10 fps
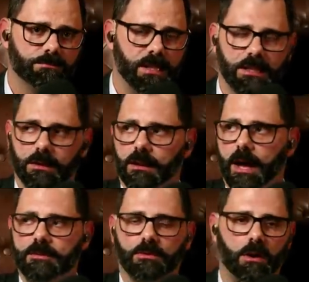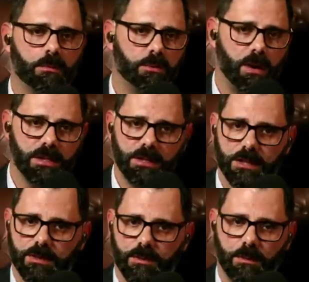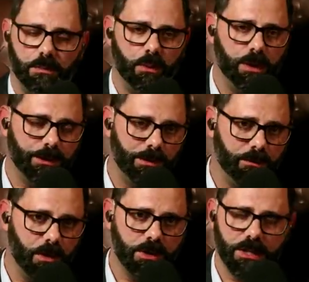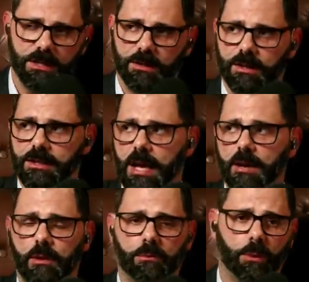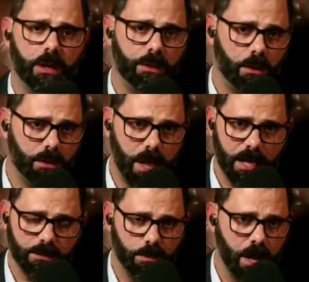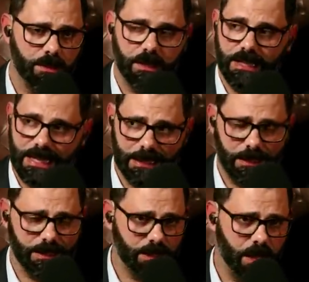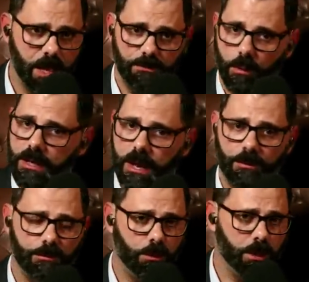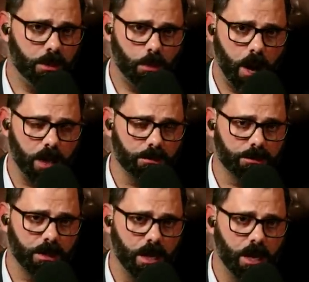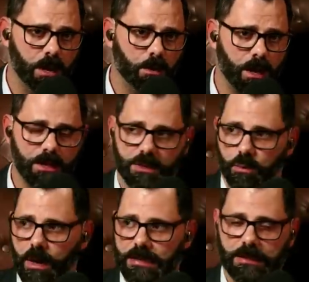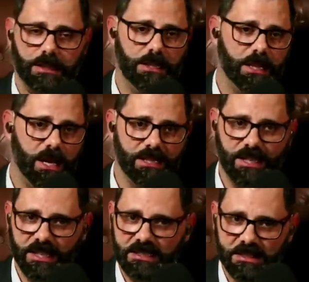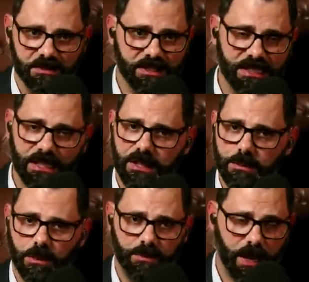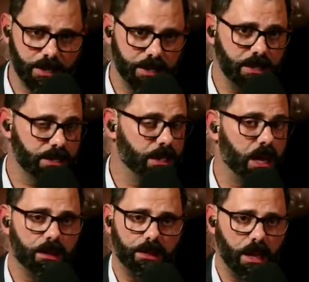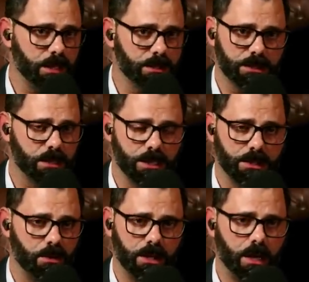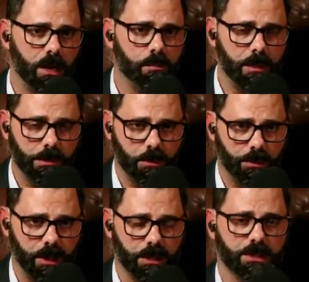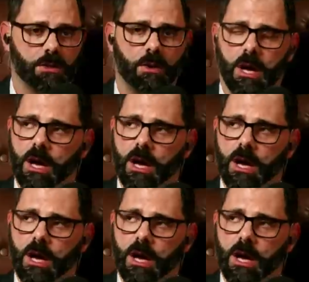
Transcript: It's a lifelong process from the point of conversion to the day we breathe our last breath. And in this life, we never fully arrive, right? This Wesleyan idea of sinless perfection, it's not a thing. It's certainly not a biblical thing. And so